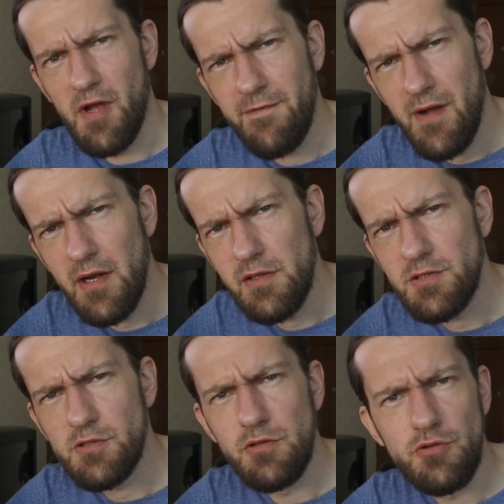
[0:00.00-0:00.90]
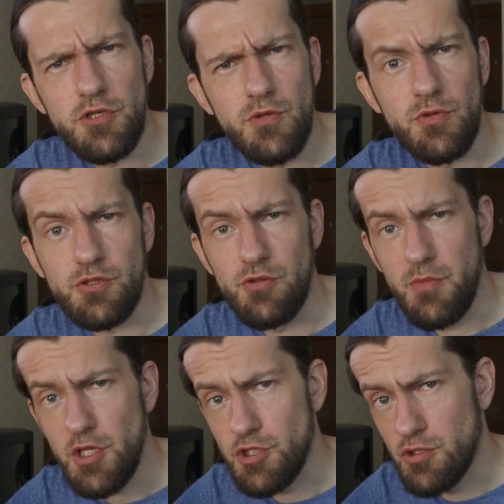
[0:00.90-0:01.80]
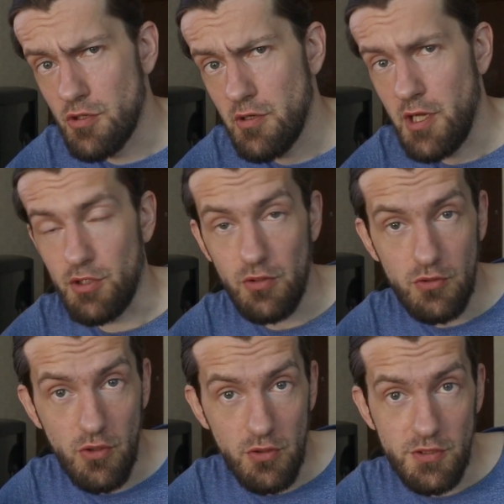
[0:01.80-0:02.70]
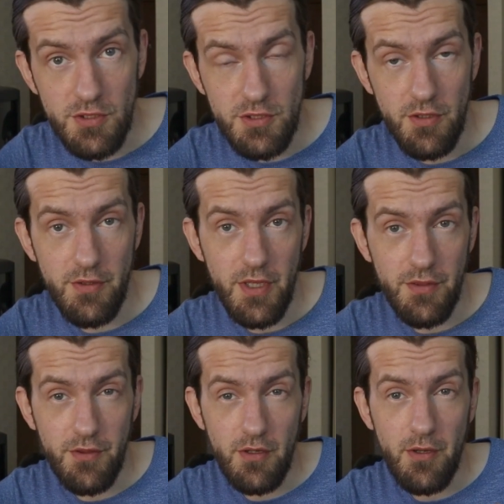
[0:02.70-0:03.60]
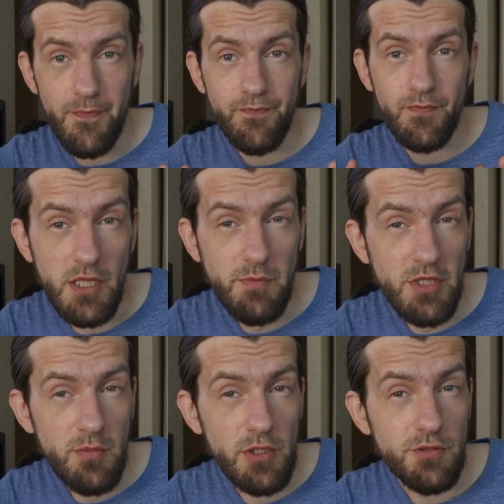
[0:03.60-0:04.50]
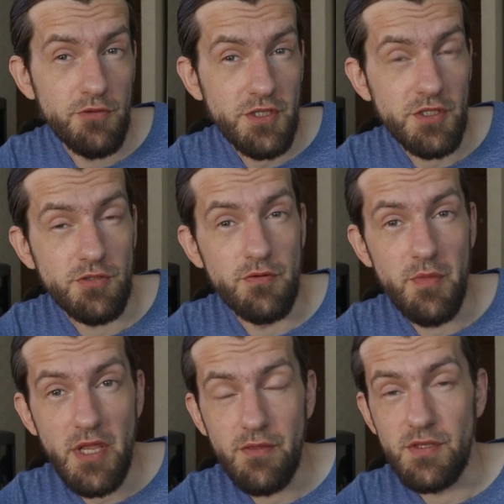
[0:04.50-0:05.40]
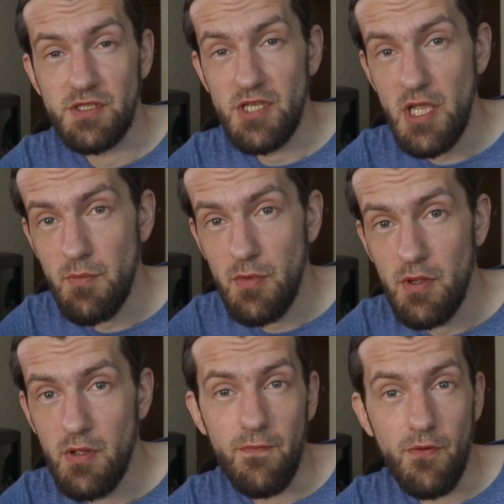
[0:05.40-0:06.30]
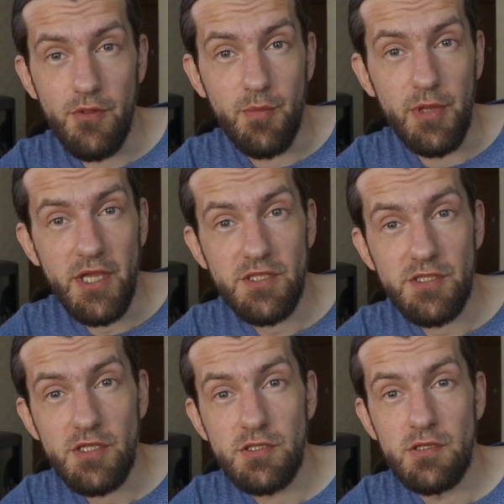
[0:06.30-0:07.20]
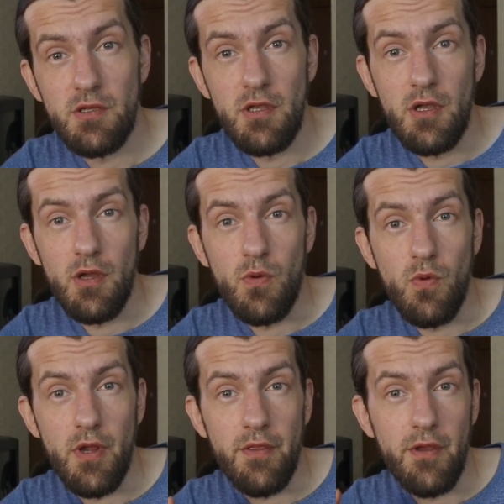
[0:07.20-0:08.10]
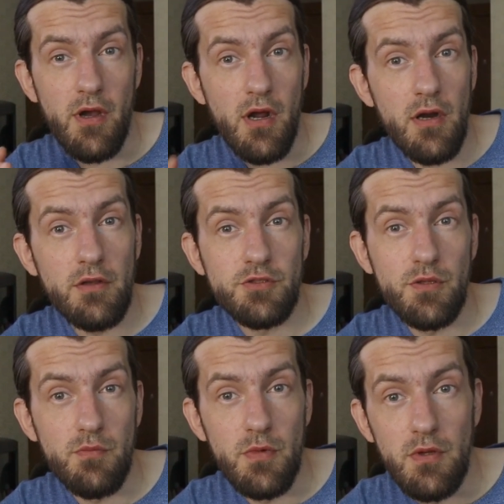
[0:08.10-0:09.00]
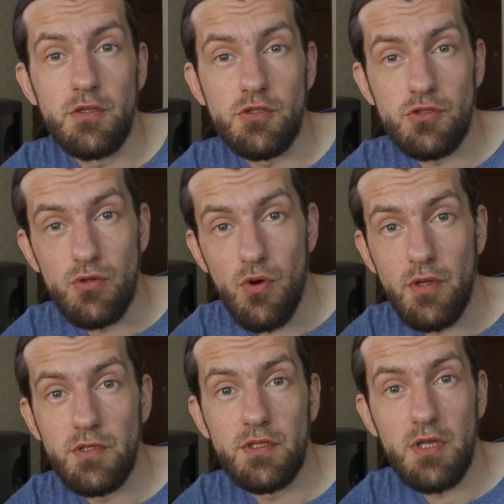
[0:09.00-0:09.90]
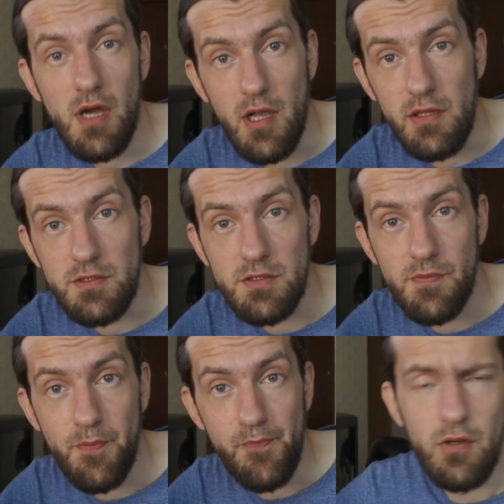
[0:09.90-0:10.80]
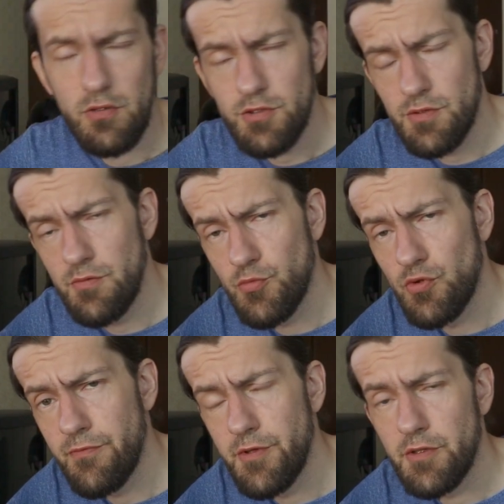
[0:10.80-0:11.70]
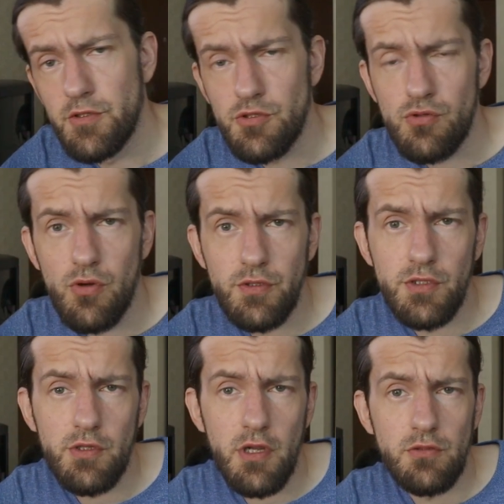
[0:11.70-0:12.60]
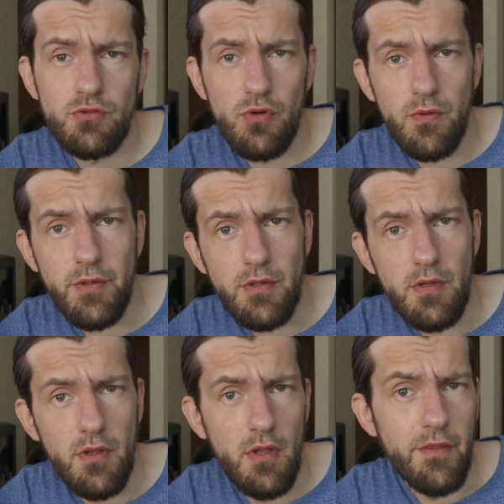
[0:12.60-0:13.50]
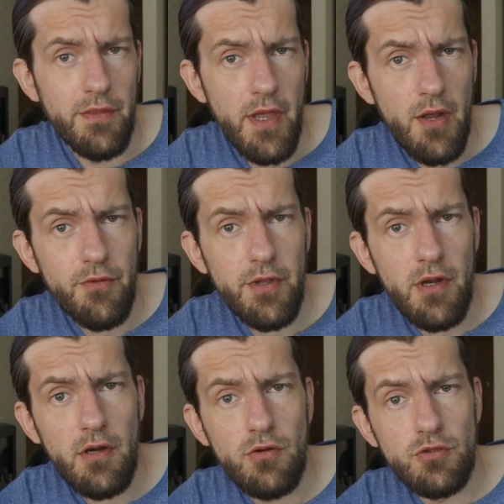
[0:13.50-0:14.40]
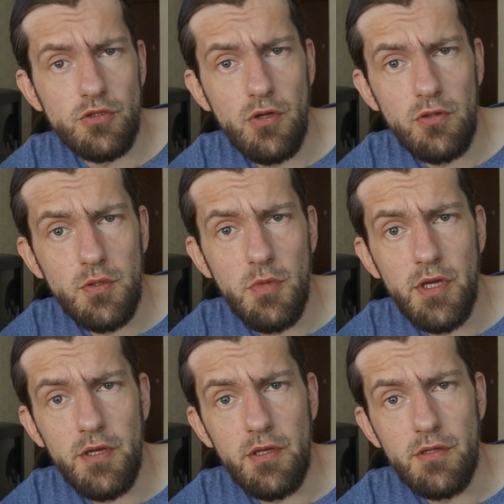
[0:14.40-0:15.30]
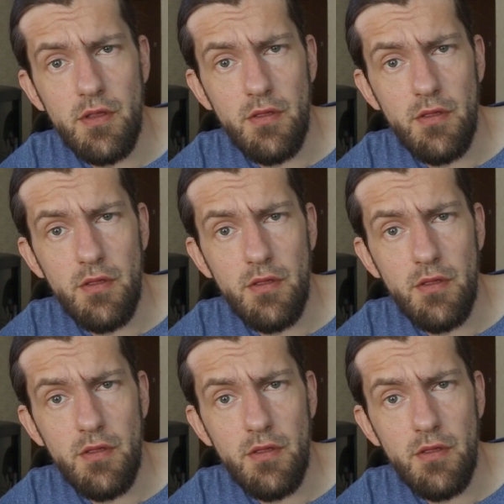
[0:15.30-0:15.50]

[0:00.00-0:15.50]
My final solution was to make sure at all costs that the nametable addresses remain the same for the places where there are some destroyed tiles. I also improved the destroyed tile drawing. Now they are controlled by